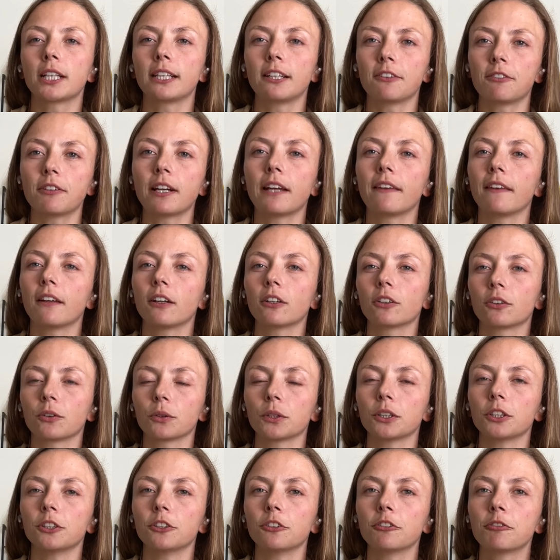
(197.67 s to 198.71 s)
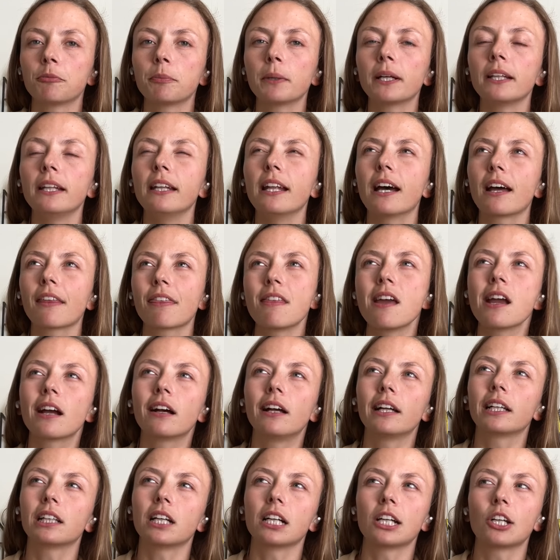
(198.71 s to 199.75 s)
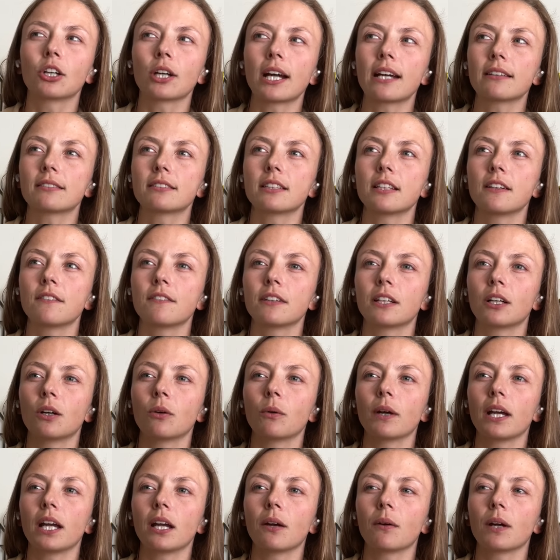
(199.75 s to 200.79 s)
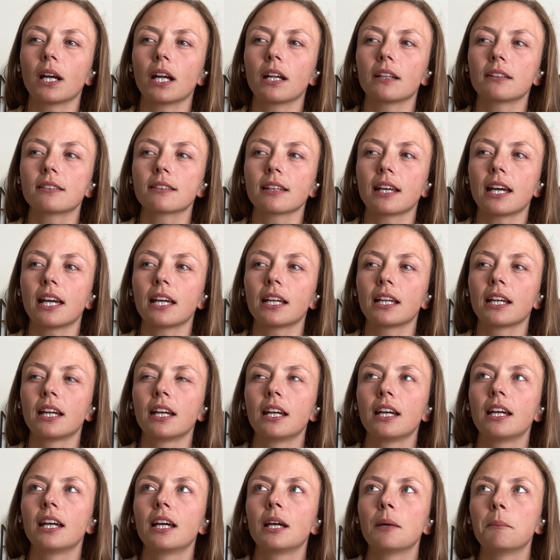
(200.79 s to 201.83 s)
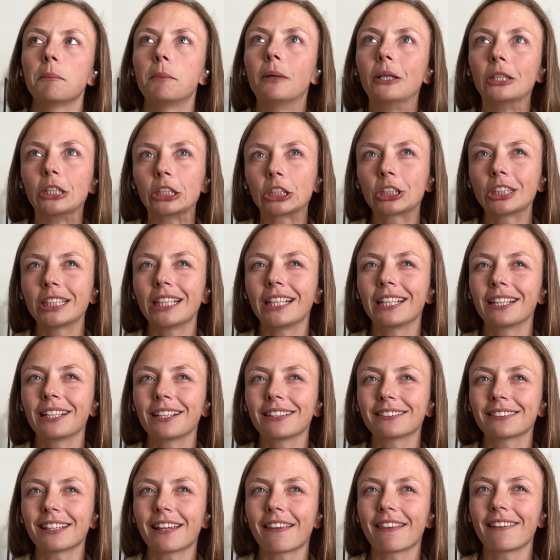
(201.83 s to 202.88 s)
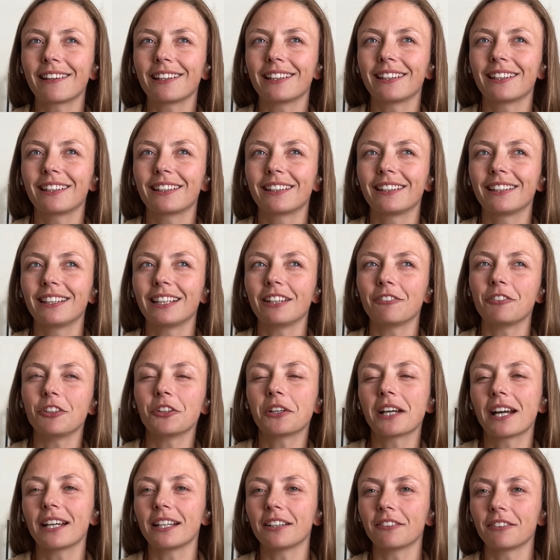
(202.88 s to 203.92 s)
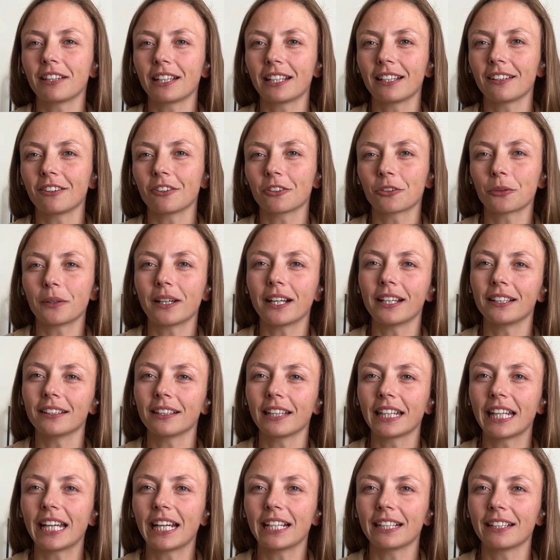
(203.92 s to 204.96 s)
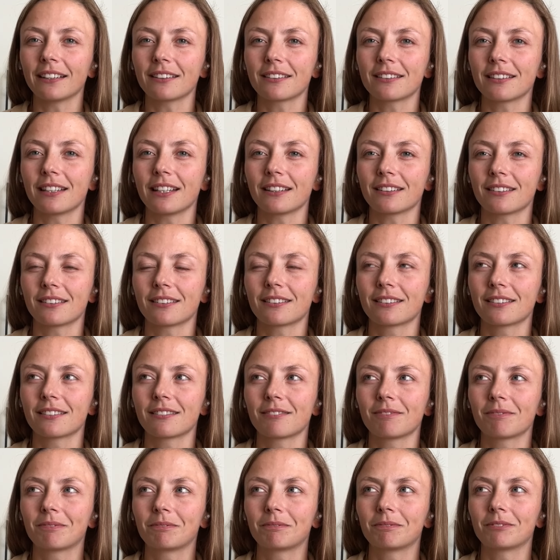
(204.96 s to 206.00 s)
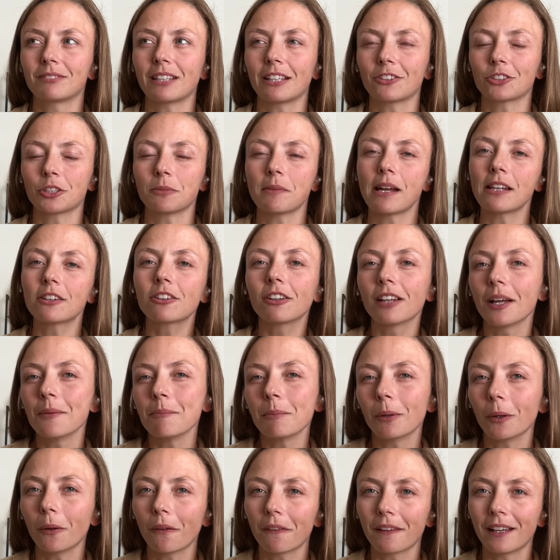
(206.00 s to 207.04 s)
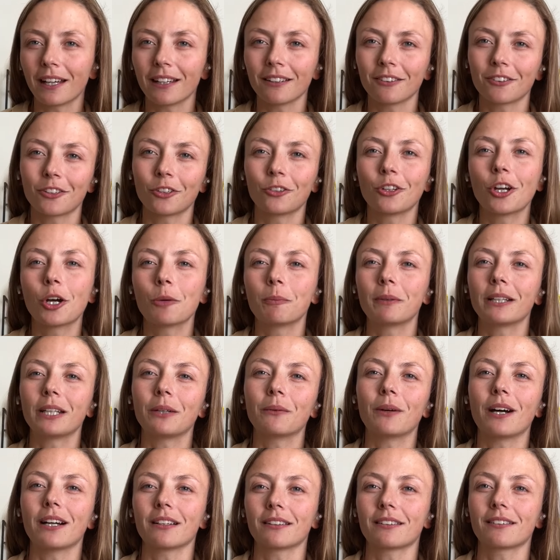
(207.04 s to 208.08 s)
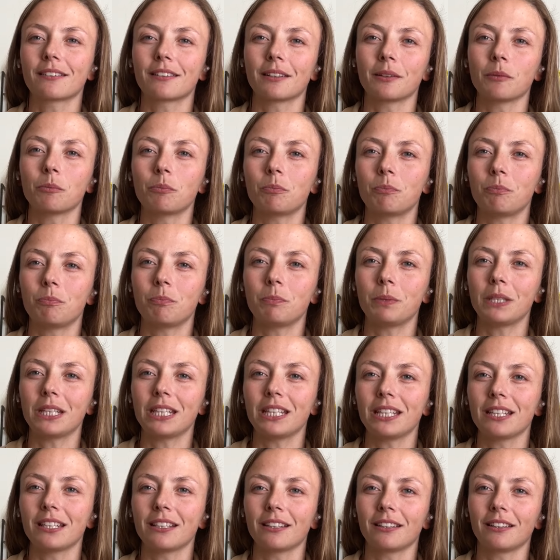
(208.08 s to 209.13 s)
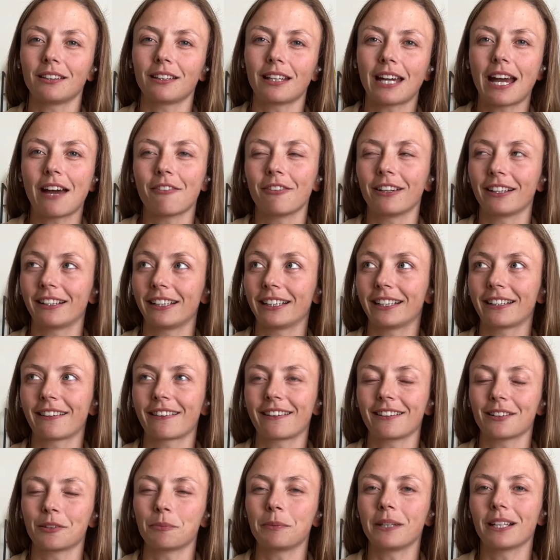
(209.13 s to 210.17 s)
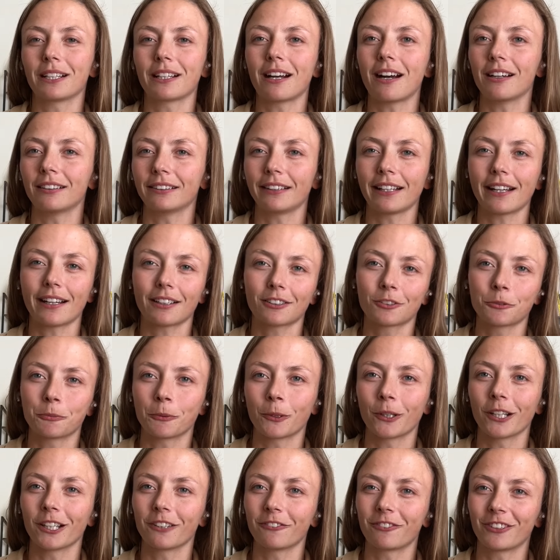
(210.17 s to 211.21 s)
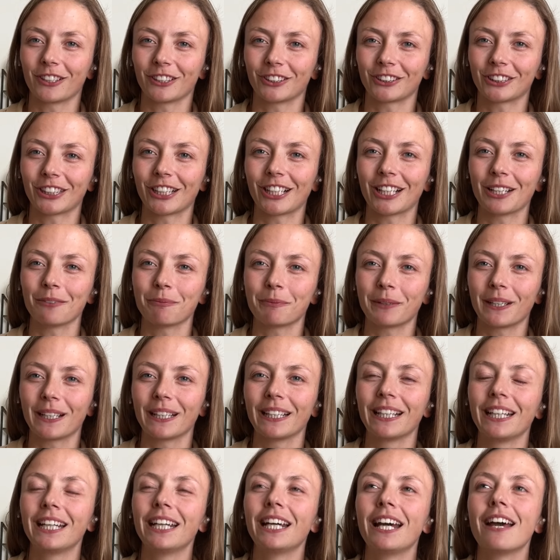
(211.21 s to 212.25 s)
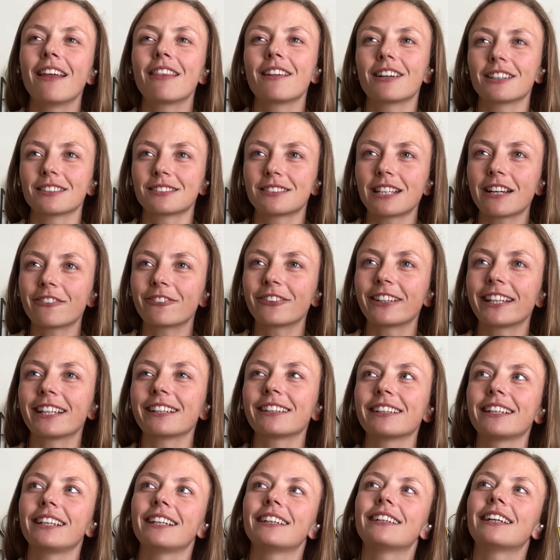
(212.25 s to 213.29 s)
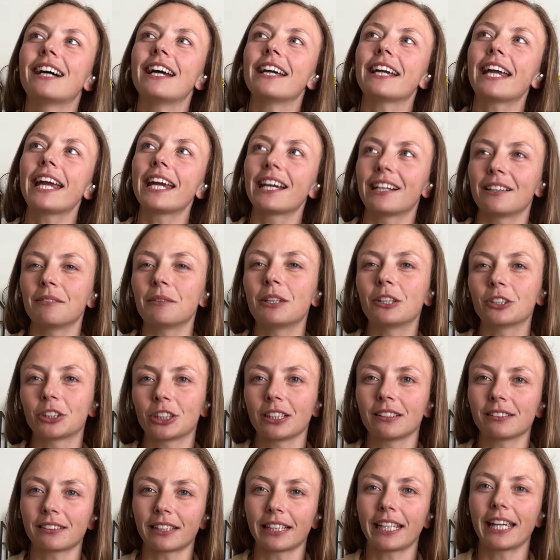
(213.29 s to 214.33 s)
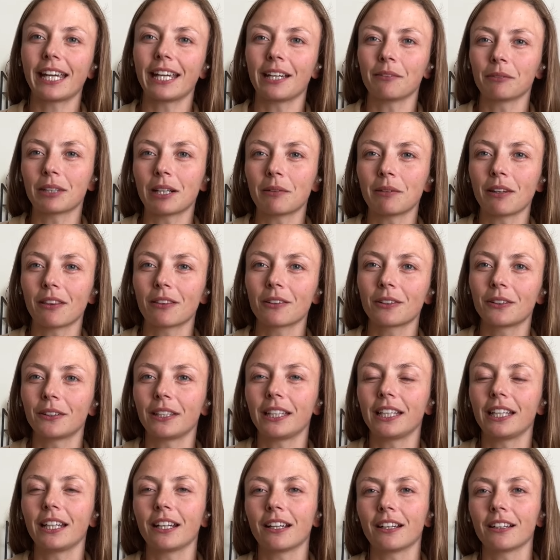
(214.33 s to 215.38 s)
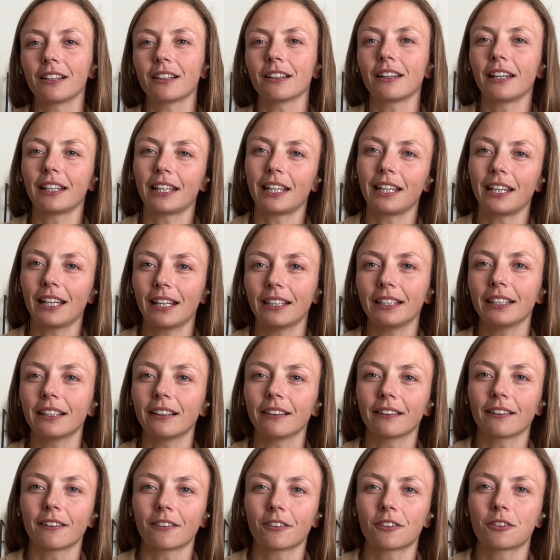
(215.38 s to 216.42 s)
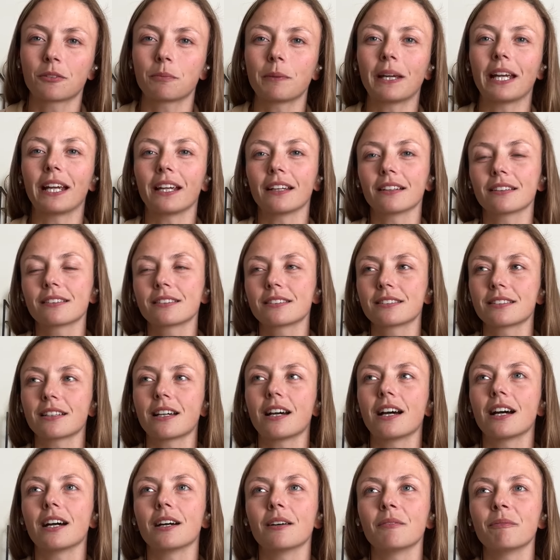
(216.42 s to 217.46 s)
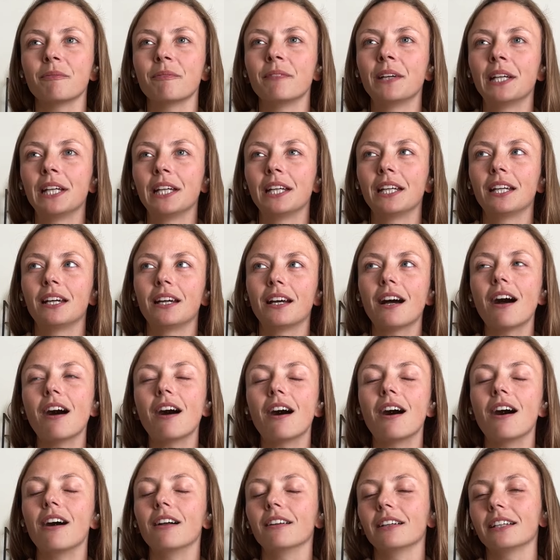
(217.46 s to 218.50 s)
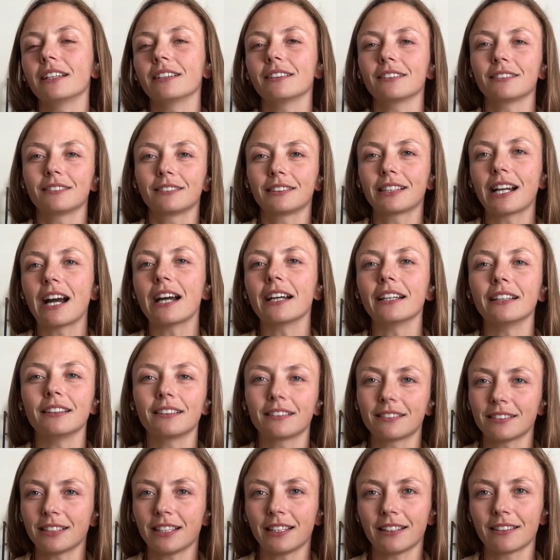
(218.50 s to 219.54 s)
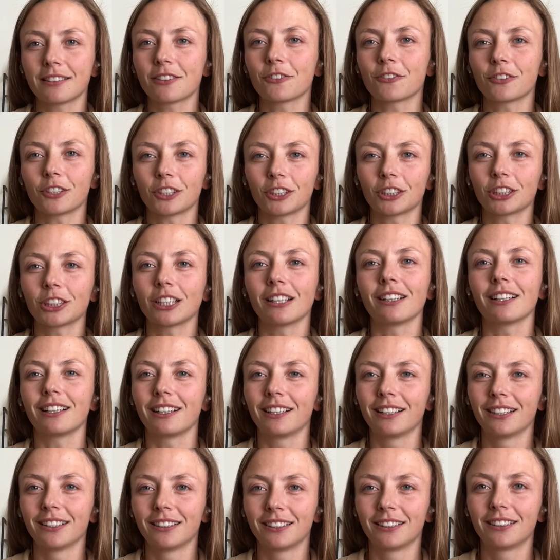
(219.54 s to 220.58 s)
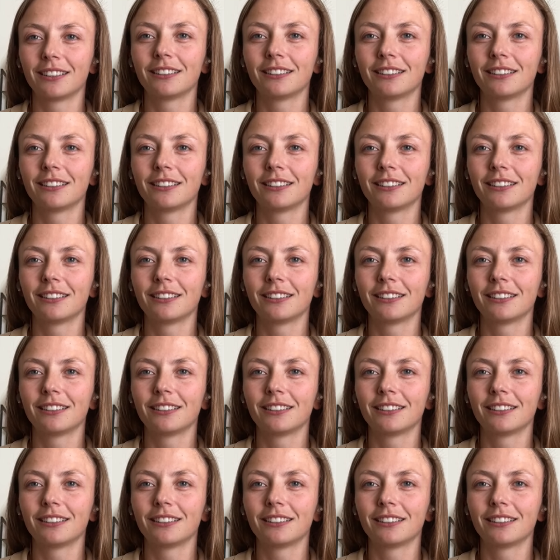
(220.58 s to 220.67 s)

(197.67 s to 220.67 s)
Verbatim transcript: trying to find their groove, but nothing like aggressive in a way where it's like pushing. Because I think if you kind of get intertwined in that, it's it's detrimental on both ends. So nobody wants to be having like this be a contact sport for sure. But there's definitely like hand motions, like hey, I'm coming through here, like hey, I need a little space. Um, all in kindness for sure.